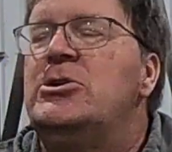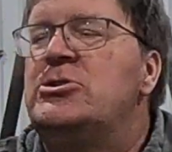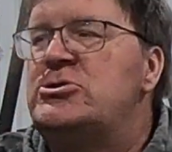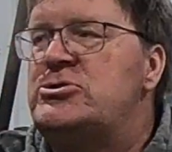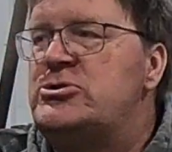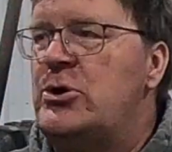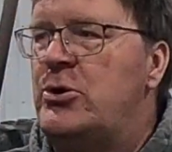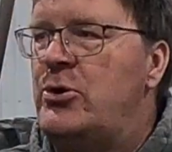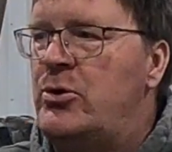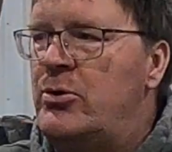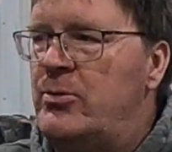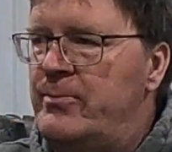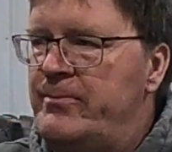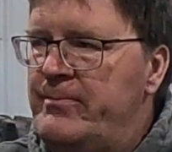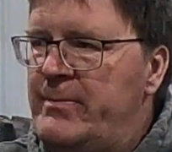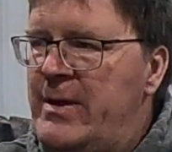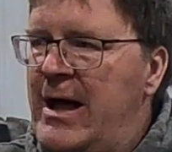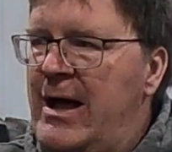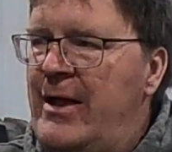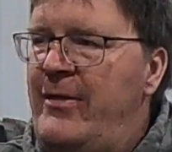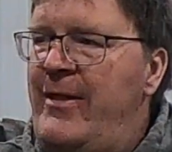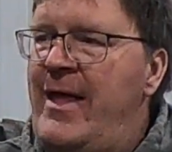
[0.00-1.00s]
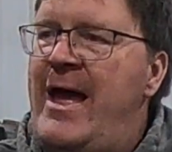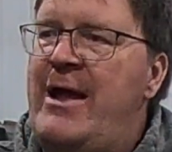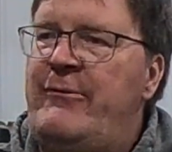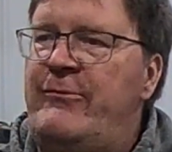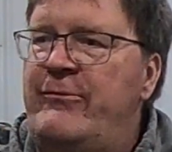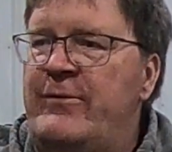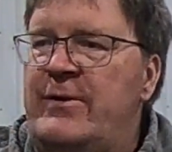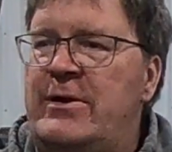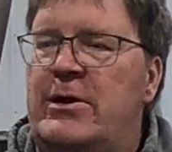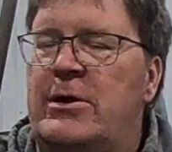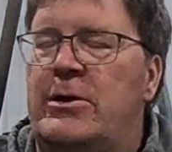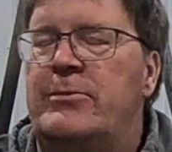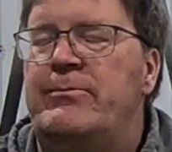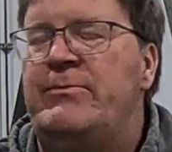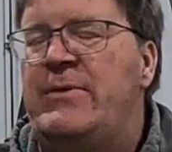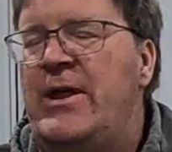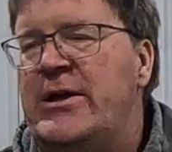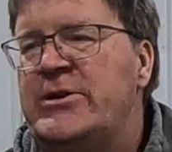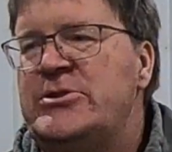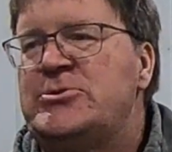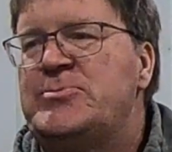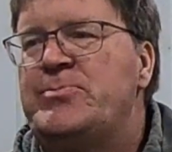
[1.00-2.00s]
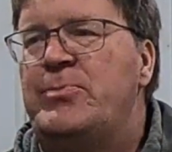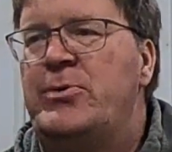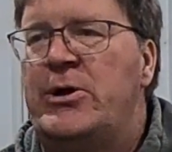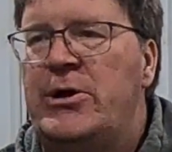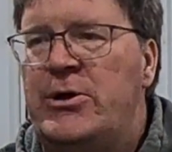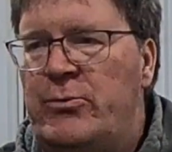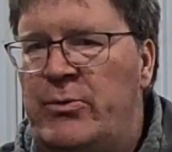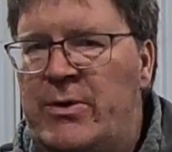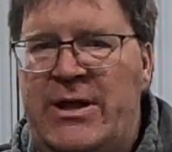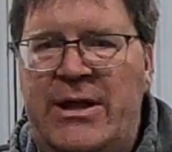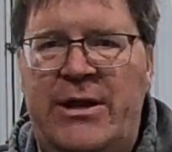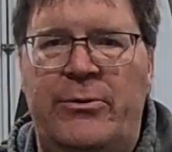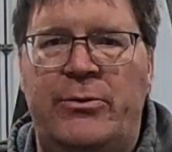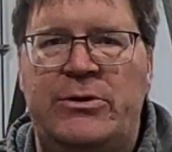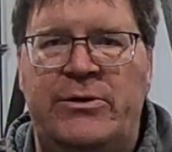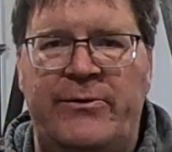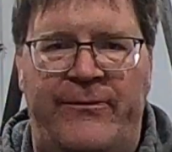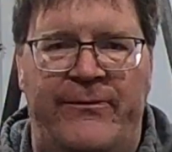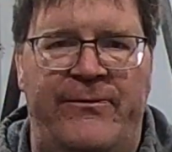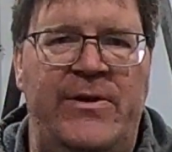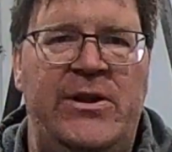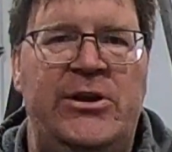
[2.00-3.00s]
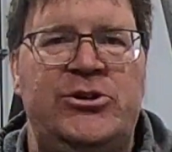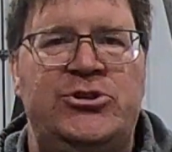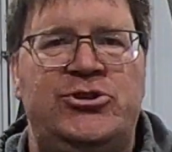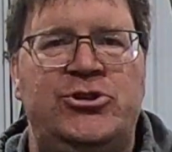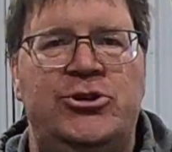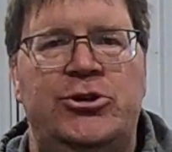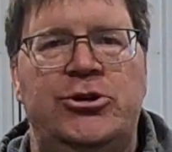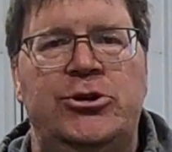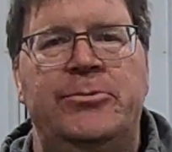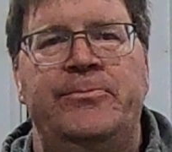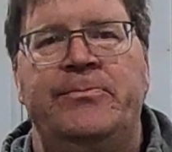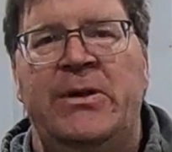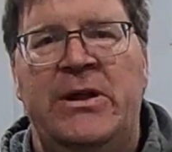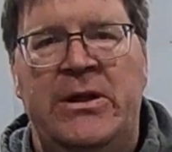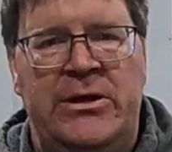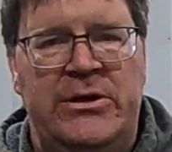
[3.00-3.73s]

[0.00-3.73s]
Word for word: So on that field, next spring we hit it with the finisher